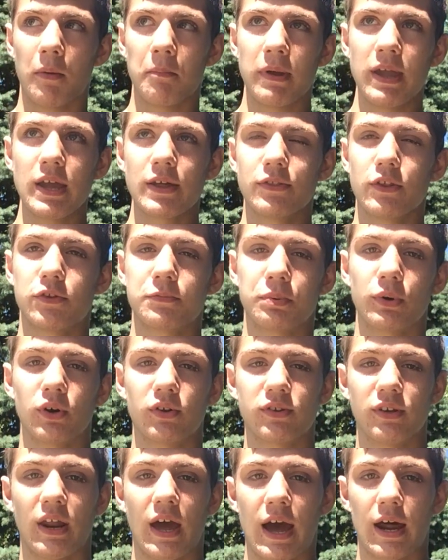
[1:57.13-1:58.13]
me and this
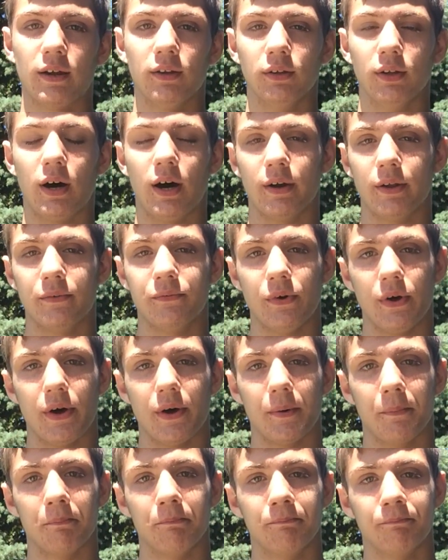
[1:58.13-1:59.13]
person had a lot of,
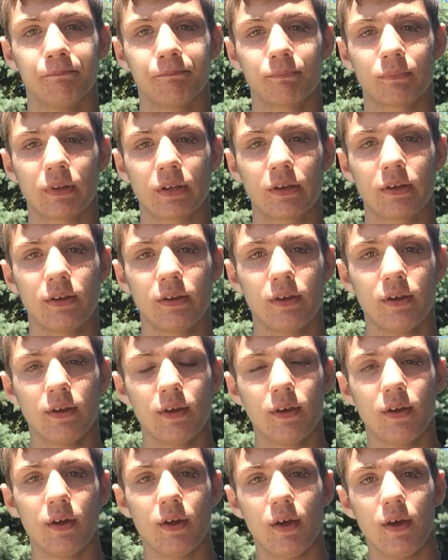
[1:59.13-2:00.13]

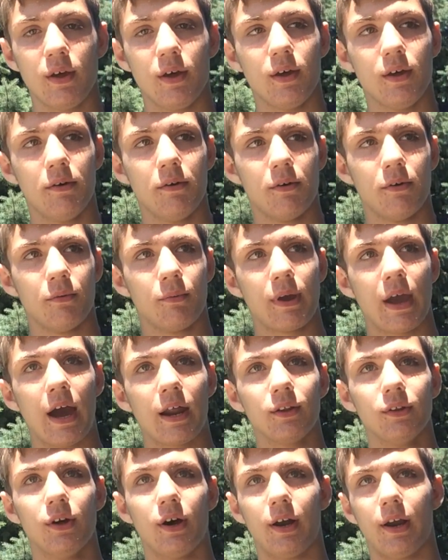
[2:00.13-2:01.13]
um, we
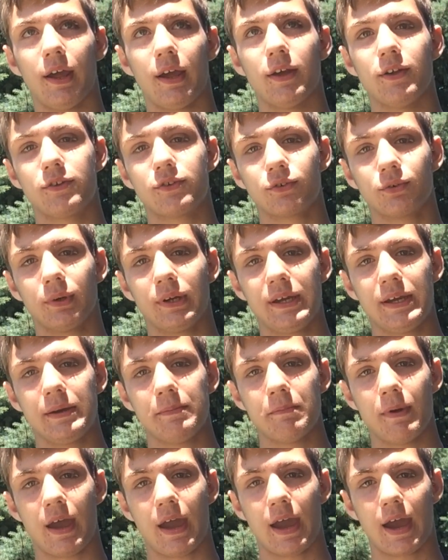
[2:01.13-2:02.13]
had a lot of
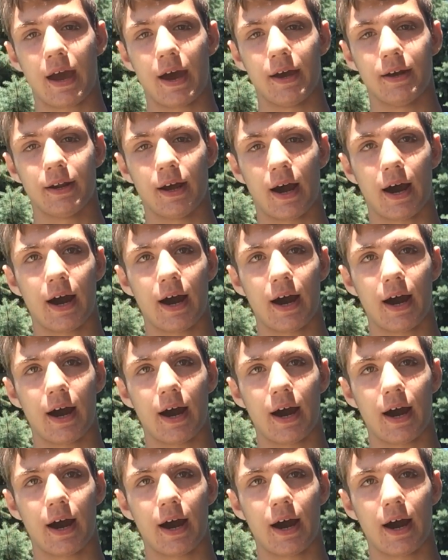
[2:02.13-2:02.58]
history, and